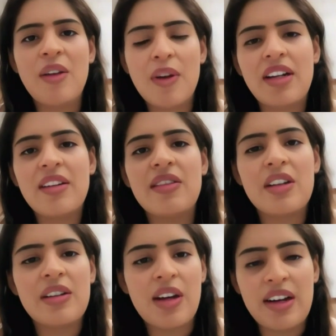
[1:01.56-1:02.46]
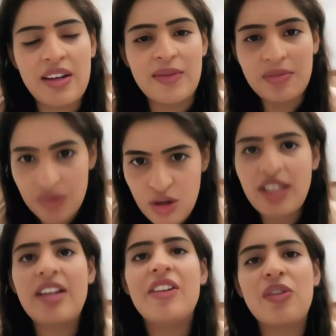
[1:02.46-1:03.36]
got
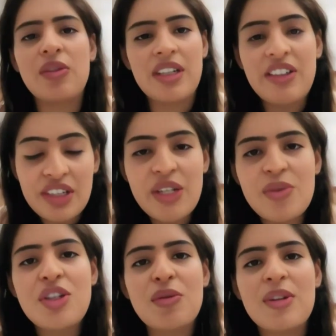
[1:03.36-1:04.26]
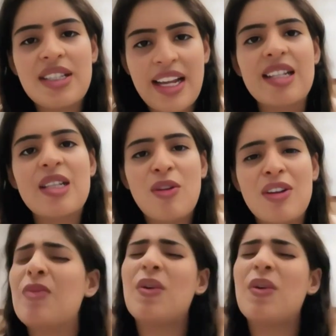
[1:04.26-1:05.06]
introduced to a science policy,